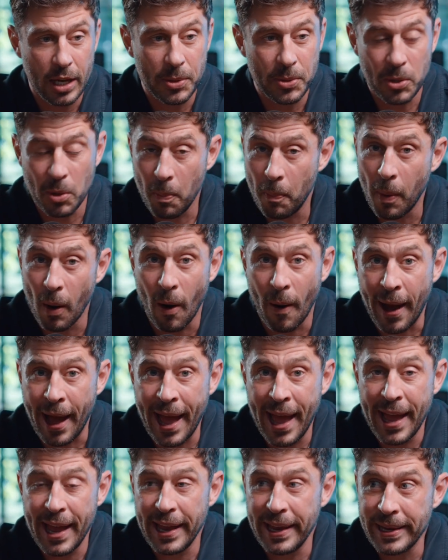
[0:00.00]

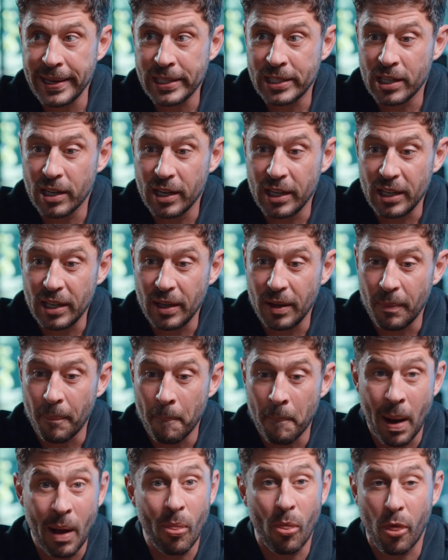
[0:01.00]
Dubai is
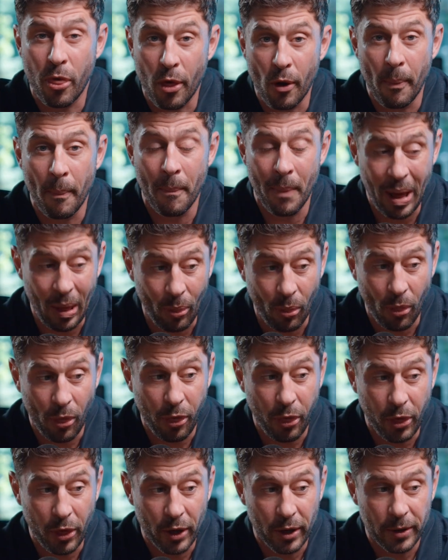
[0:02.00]
month on
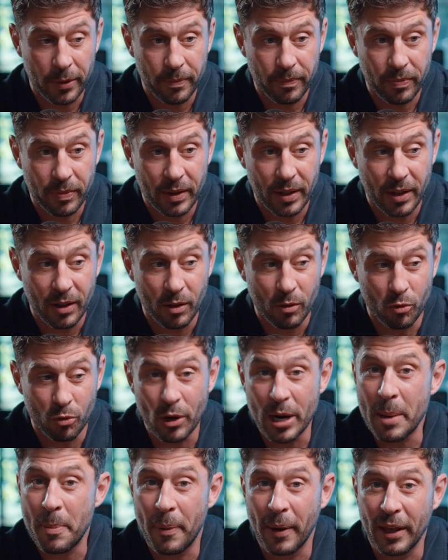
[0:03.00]
month
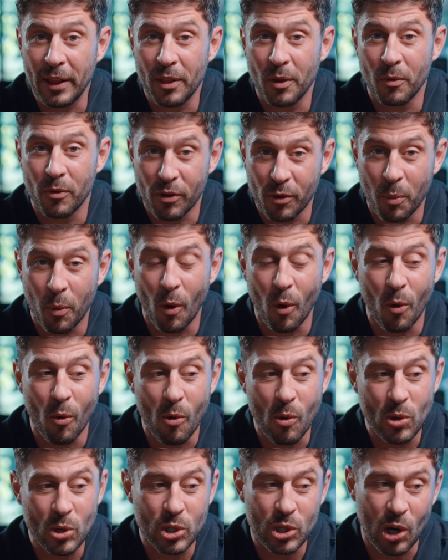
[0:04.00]
reaping the
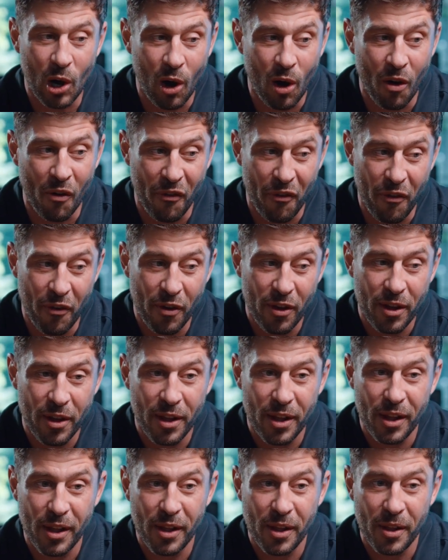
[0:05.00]
rewards of
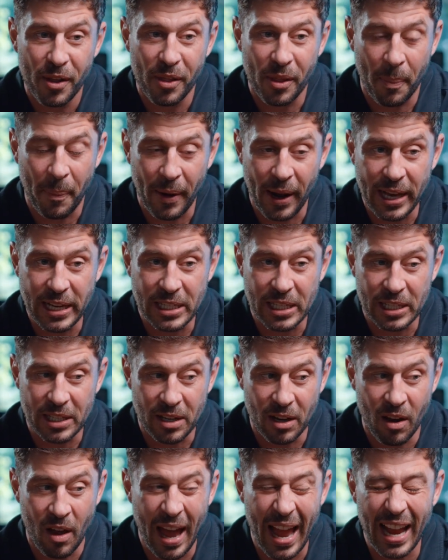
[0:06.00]
the places
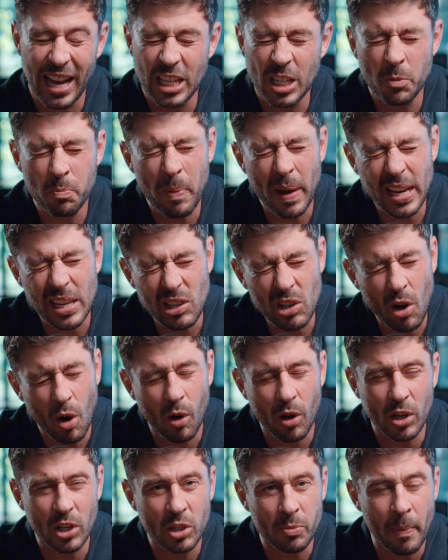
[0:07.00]
like,
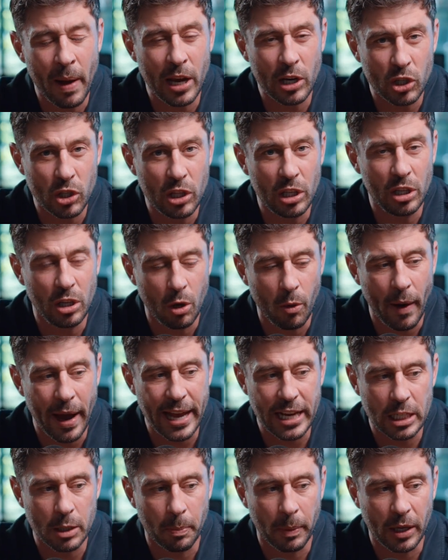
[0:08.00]
not as much the
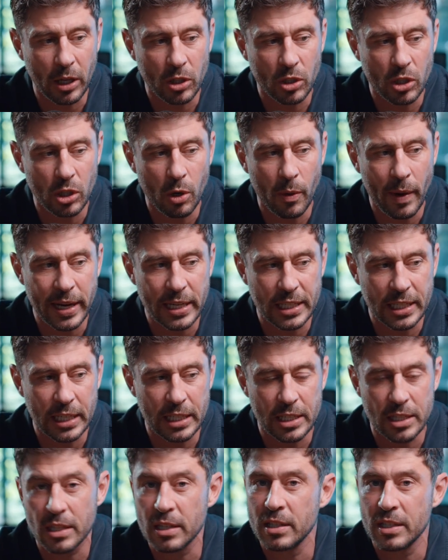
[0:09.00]
US, because US
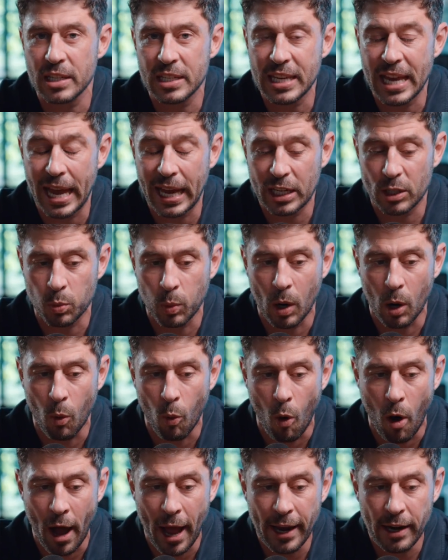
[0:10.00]
citizens are taxed
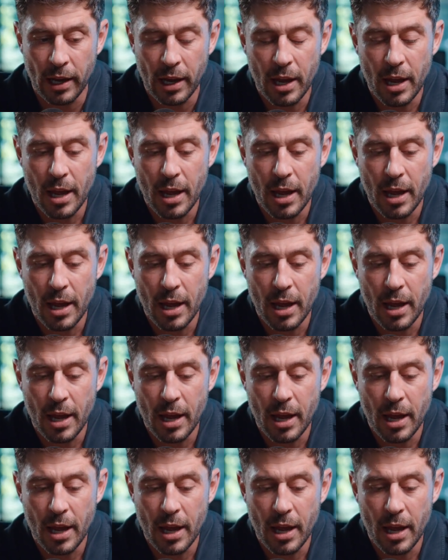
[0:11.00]
worldwide,